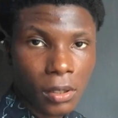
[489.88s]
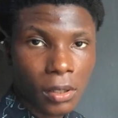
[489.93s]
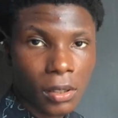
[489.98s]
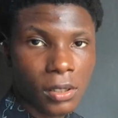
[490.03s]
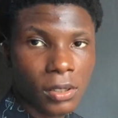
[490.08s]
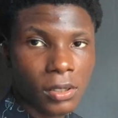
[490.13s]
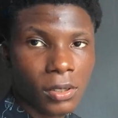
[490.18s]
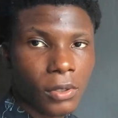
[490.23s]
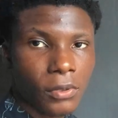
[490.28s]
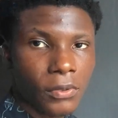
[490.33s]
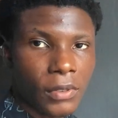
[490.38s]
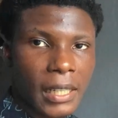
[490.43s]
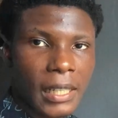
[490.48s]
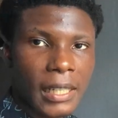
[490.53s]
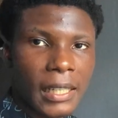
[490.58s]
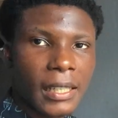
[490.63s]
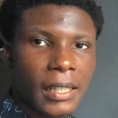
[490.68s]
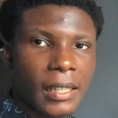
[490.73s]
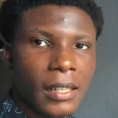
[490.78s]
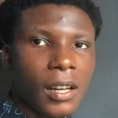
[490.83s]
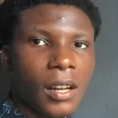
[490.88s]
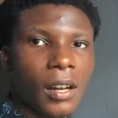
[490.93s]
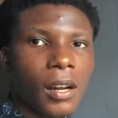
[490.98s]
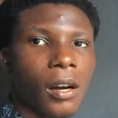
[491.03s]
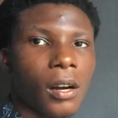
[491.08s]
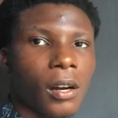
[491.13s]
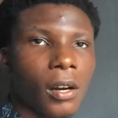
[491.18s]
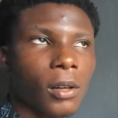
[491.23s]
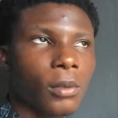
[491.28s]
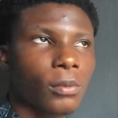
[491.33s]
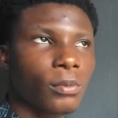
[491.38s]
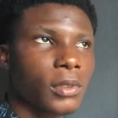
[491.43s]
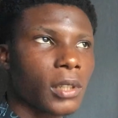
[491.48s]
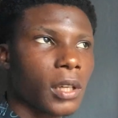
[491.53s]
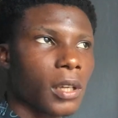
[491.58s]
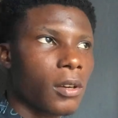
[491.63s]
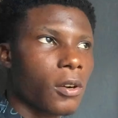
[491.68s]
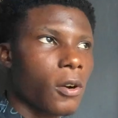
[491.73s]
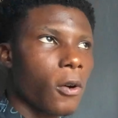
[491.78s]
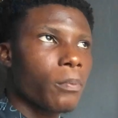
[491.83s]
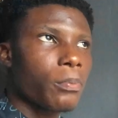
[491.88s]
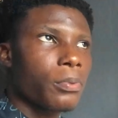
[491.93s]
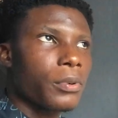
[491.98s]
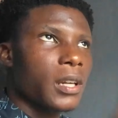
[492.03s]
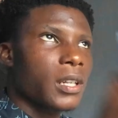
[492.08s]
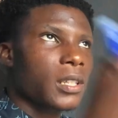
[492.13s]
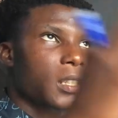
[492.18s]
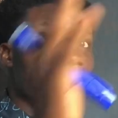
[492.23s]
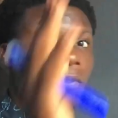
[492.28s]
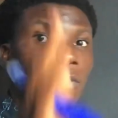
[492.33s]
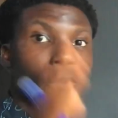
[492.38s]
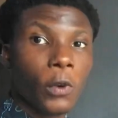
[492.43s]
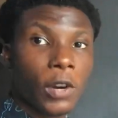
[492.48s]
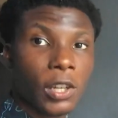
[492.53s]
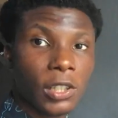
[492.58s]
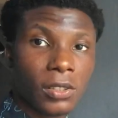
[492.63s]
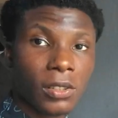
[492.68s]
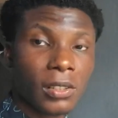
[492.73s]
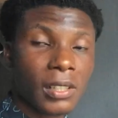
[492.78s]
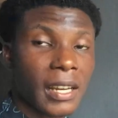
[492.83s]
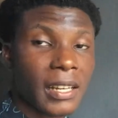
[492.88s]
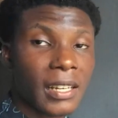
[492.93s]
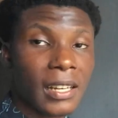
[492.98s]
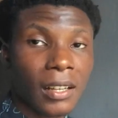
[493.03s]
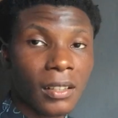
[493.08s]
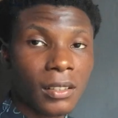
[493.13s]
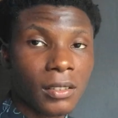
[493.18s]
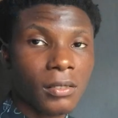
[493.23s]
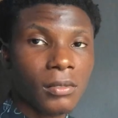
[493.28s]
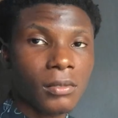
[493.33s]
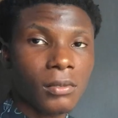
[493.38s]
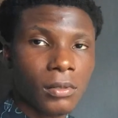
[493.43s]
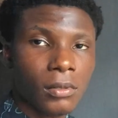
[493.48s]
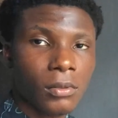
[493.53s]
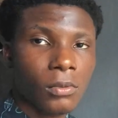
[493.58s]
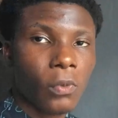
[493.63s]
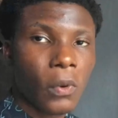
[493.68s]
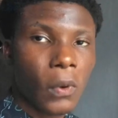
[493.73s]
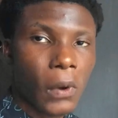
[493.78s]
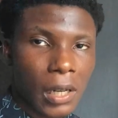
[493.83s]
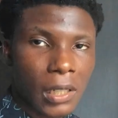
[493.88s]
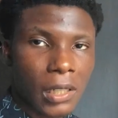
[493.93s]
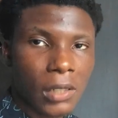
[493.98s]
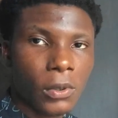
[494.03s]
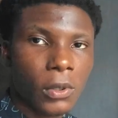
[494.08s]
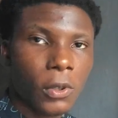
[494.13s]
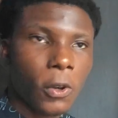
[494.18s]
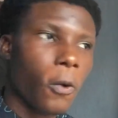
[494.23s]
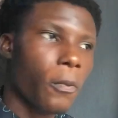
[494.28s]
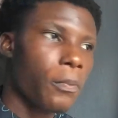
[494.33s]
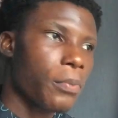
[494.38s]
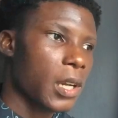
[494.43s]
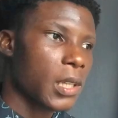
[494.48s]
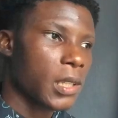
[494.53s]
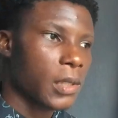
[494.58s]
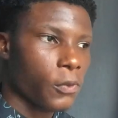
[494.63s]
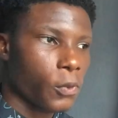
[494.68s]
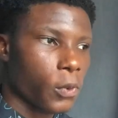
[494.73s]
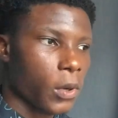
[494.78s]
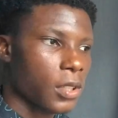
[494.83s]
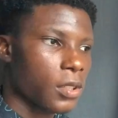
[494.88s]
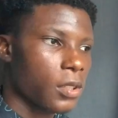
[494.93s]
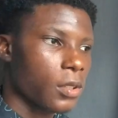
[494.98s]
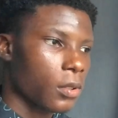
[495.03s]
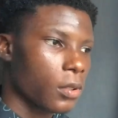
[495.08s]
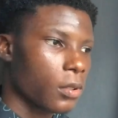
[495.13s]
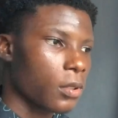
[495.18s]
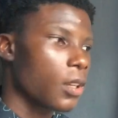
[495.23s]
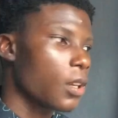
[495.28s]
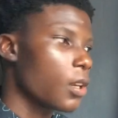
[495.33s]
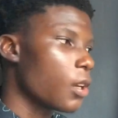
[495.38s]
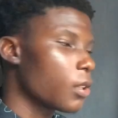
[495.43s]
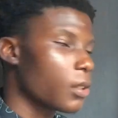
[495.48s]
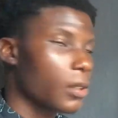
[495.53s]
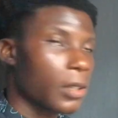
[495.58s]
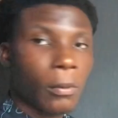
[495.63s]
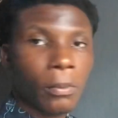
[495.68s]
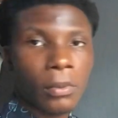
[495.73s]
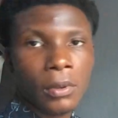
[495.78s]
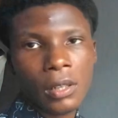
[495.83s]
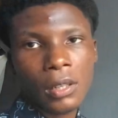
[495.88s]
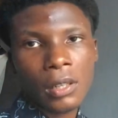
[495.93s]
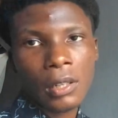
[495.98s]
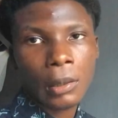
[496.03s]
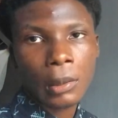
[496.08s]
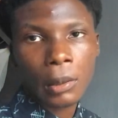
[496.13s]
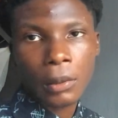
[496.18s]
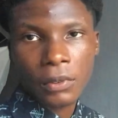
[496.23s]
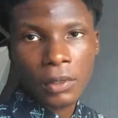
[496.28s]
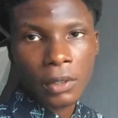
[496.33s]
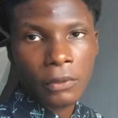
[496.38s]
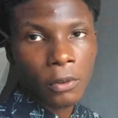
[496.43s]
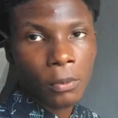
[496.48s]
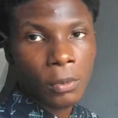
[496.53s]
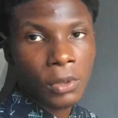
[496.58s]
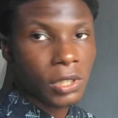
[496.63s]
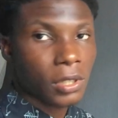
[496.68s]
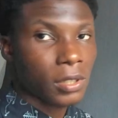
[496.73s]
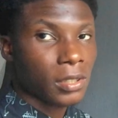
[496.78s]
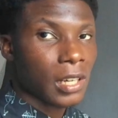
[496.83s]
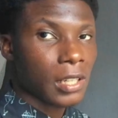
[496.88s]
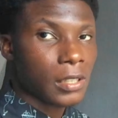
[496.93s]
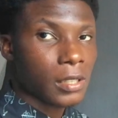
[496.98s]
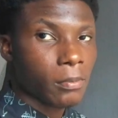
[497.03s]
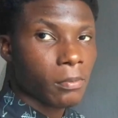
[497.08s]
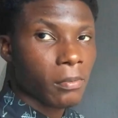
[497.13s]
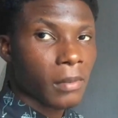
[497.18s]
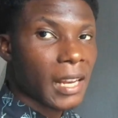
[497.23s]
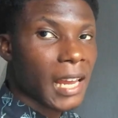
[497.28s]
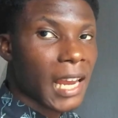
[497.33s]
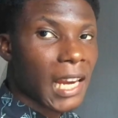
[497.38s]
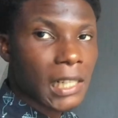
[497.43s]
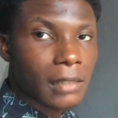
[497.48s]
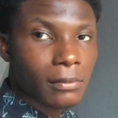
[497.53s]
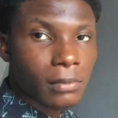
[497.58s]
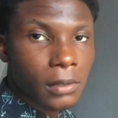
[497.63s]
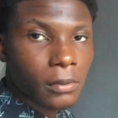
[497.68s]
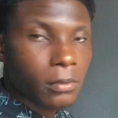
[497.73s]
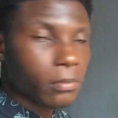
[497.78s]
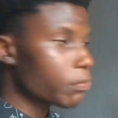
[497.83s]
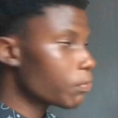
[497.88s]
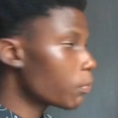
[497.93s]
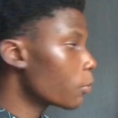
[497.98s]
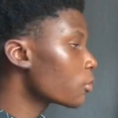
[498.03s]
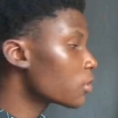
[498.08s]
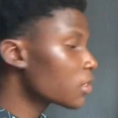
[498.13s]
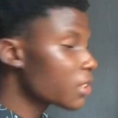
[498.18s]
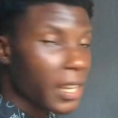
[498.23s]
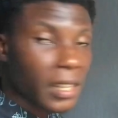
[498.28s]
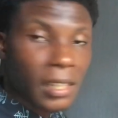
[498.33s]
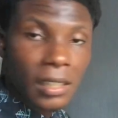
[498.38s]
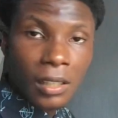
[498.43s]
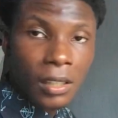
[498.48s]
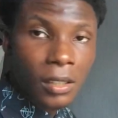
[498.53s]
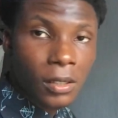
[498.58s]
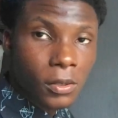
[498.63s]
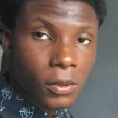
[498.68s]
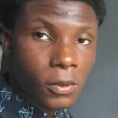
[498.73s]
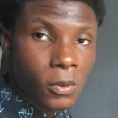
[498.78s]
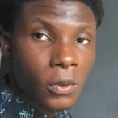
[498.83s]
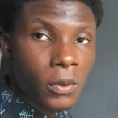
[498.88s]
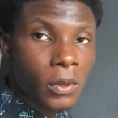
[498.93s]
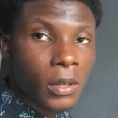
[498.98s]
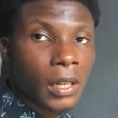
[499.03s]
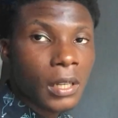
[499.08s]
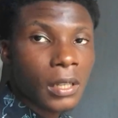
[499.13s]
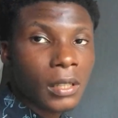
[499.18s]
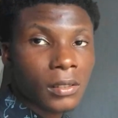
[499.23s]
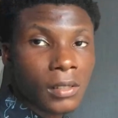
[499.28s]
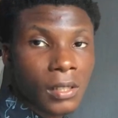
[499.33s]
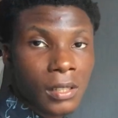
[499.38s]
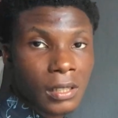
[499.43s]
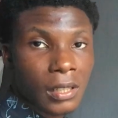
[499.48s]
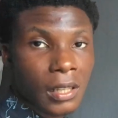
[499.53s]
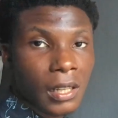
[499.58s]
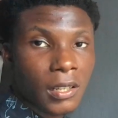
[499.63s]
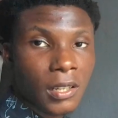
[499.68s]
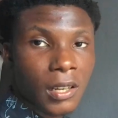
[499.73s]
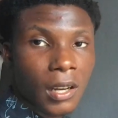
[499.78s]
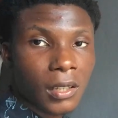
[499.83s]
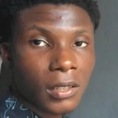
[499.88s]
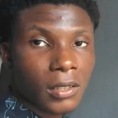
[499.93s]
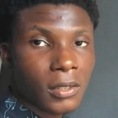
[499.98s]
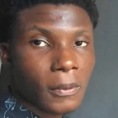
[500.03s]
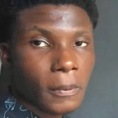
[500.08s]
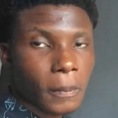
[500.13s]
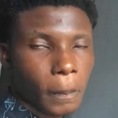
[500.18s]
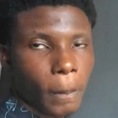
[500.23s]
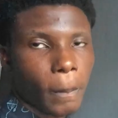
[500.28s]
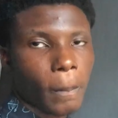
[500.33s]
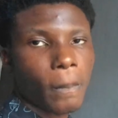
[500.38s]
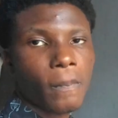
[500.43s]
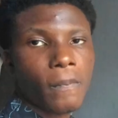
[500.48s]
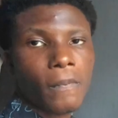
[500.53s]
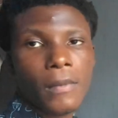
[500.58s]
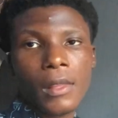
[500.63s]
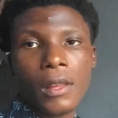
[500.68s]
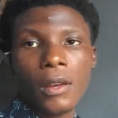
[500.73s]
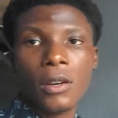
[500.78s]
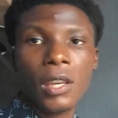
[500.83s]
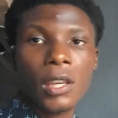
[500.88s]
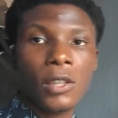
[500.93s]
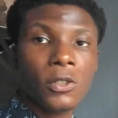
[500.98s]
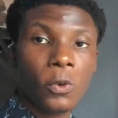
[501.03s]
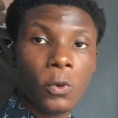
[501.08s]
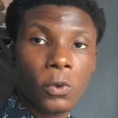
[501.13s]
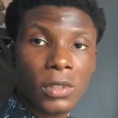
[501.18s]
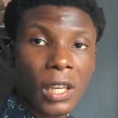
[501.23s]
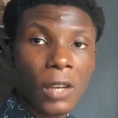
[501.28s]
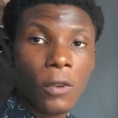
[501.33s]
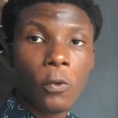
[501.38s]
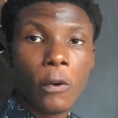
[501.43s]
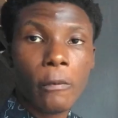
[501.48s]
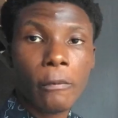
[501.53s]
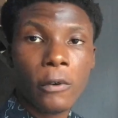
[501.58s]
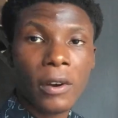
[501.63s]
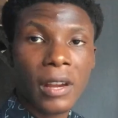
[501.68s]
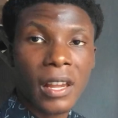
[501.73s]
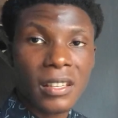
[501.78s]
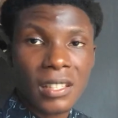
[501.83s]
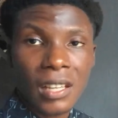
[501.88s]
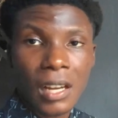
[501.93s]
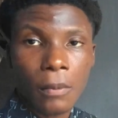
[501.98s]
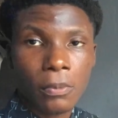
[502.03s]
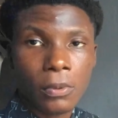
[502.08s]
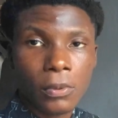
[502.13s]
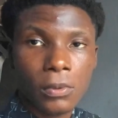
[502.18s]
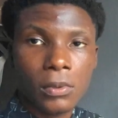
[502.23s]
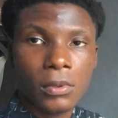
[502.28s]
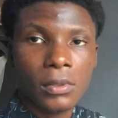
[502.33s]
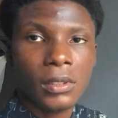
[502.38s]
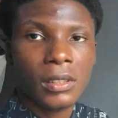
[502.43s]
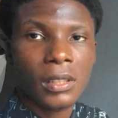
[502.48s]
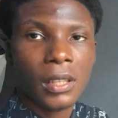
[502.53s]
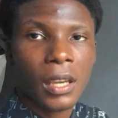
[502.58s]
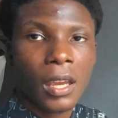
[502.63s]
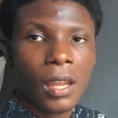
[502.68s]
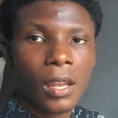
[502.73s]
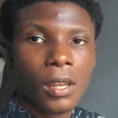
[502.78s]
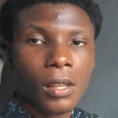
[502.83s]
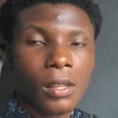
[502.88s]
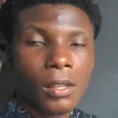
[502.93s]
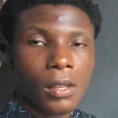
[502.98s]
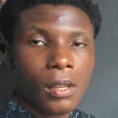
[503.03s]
It's not really a comprehensive question like that. When you are doing a comprehensive question, there will be a lot of information that may likely be posted into these ledgers. Okay, so we'll take one more example then.